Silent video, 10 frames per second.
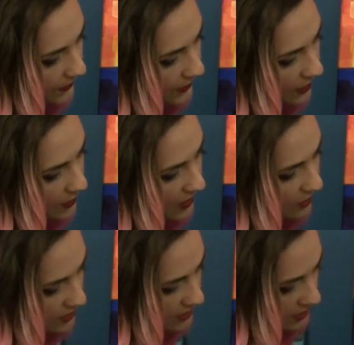You can make
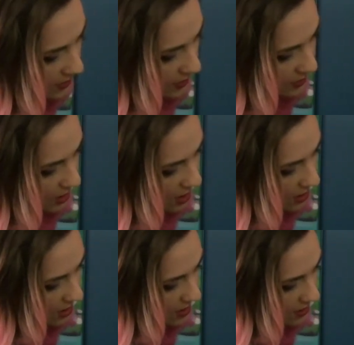those a little
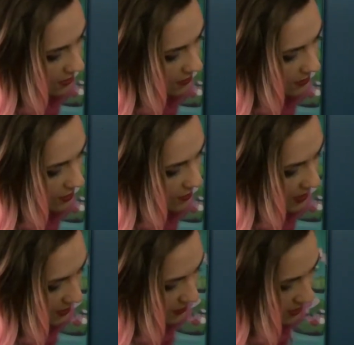taller. You can
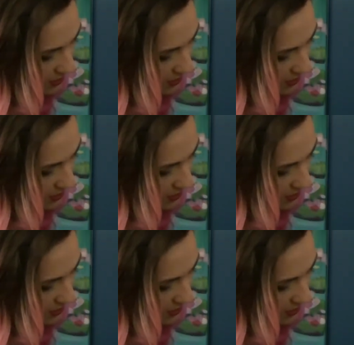make them a